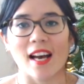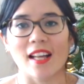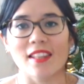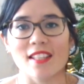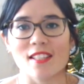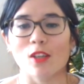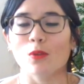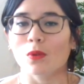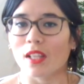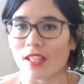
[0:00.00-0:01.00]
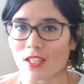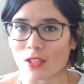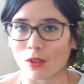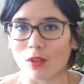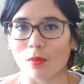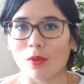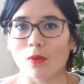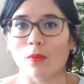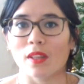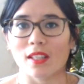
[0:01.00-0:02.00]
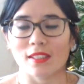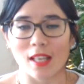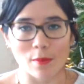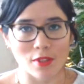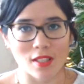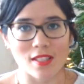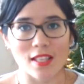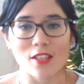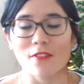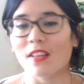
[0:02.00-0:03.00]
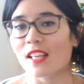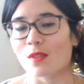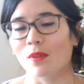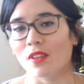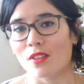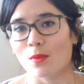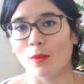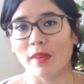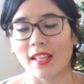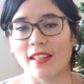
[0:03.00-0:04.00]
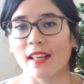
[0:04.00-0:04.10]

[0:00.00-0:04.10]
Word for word: and these are all insoluble with exceptions, and you've guessed what those will be.